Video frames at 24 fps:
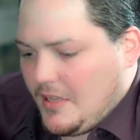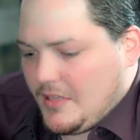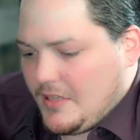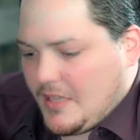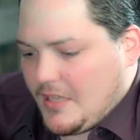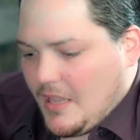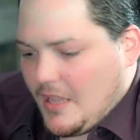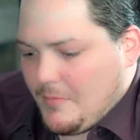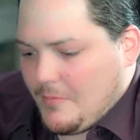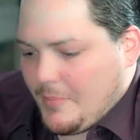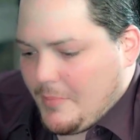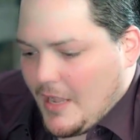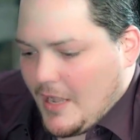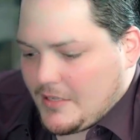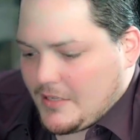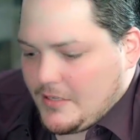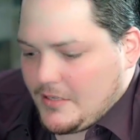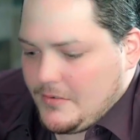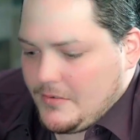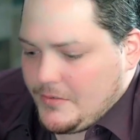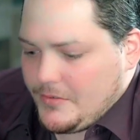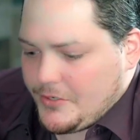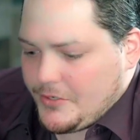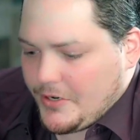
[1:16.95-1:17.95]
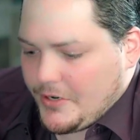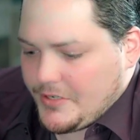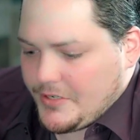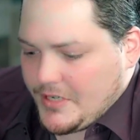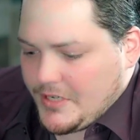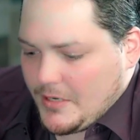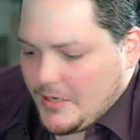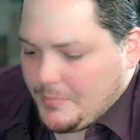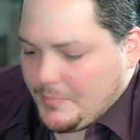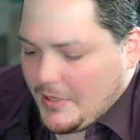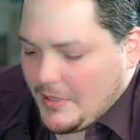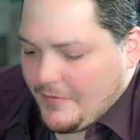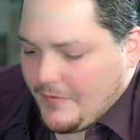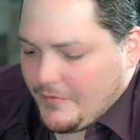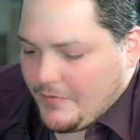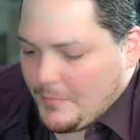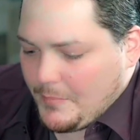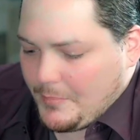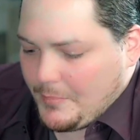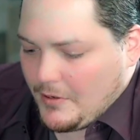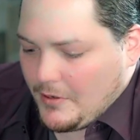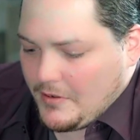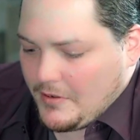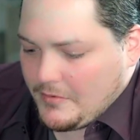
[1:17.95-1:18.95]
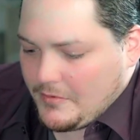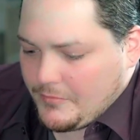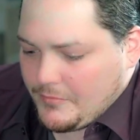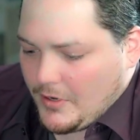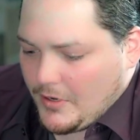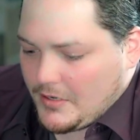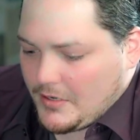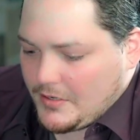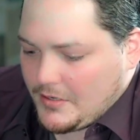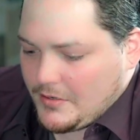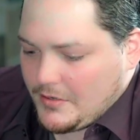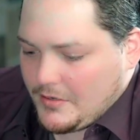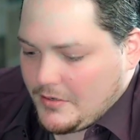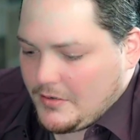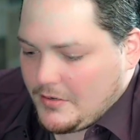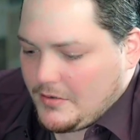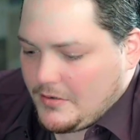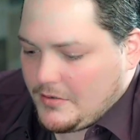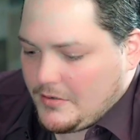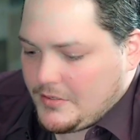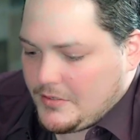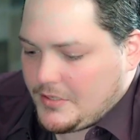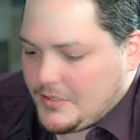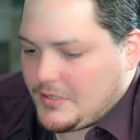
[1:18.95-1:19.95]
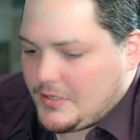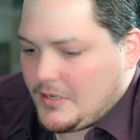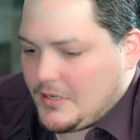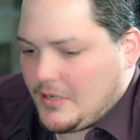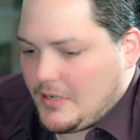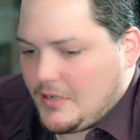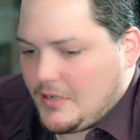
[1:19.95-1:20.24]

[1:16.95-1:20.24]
came back to New Jersey to play football at Rutgers,